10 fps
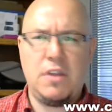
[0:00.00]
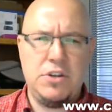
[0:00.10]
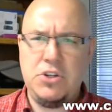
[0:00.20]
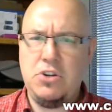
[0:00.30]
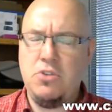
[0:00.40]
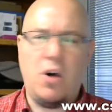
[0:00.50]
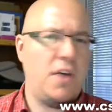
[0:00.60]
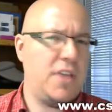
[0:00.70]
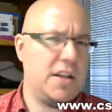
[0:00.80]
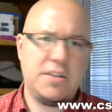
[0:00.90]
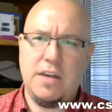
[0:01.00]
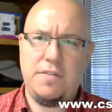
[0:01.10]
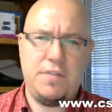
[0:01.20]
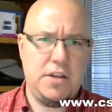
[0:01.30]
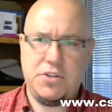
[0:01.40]
the to, all that
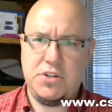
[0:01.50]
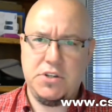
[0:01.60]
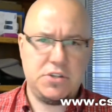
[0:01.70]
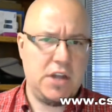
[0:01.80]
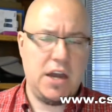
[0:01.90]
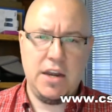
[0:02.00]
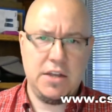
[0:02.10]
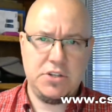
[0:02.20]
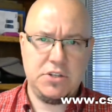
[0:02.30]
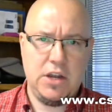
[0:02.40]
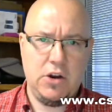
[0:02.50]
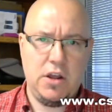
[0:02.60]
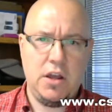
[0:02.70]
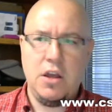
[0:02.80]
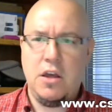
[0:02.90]
stuff is just
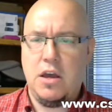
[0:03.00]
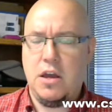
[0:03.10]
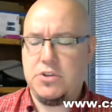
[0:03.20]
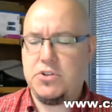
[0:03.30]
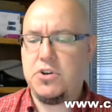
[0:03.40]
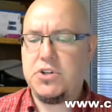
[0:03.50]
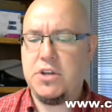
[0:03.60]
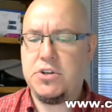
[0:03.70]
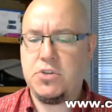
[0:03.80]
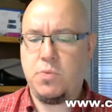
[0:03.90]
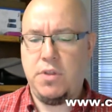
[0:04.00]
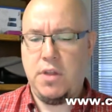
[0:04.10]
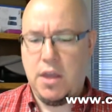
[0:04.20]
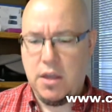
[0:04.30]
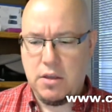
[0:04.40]
unnecessary. Search engines, when
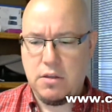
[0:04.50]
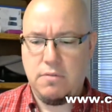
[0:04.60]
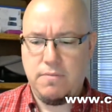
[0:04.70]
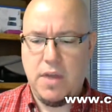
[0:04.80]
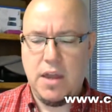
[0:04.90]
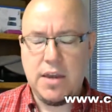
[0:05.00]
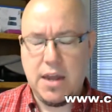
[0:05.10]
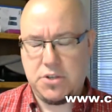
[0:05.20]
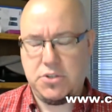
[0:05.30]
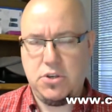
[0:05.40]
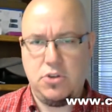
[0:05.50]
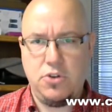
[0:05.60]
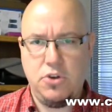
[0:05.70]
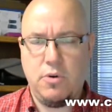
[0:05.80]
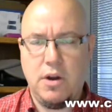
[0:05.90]
they index your
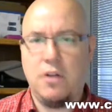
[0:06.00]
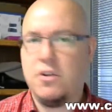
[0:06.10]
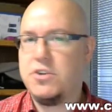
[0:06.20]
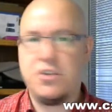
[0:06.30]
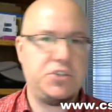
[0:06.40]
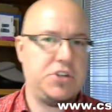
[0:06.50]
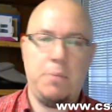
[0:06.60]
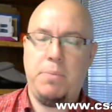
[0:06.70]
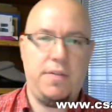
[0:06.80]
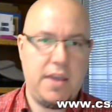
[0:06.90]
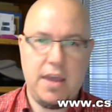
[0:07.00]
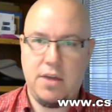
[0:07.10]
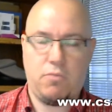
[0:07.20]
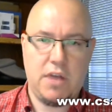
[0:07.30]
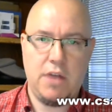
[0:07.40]
URL, just dump it. They
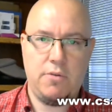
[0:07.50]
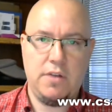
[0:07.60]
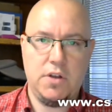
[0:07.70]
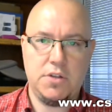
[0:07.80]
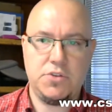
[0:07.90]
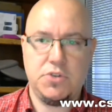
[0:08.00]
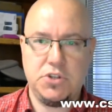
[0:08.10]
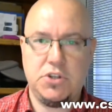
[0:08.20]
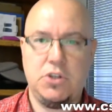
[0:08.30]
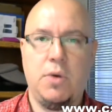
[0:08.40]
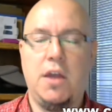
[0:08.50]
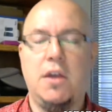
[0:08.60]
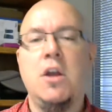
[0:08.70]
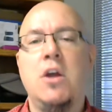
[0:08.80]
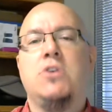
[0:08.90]
get rid of it. So it's just in the way.
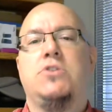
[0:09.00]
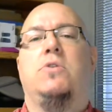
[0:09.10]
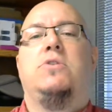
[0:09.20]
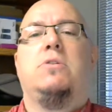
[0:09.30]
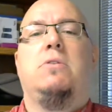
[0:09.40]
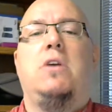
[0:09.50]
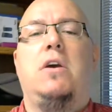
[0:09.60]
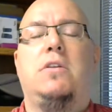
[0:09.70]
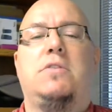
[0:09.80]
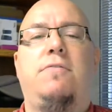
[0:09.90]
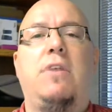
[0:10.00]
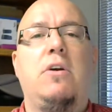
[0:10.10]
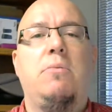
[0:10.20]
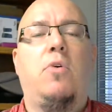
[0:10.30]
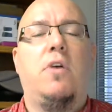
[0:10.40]
So it's
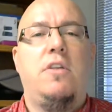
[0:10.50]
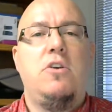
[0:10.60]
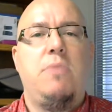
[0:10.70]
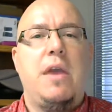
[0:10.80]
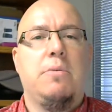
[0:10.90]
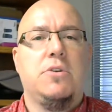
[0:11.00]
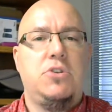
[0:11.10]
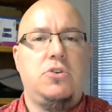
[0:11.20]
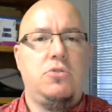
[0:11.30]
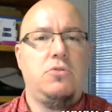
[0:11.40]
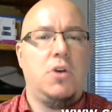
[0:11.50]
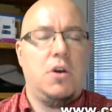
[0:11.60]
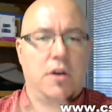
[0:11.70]
very important that you be able to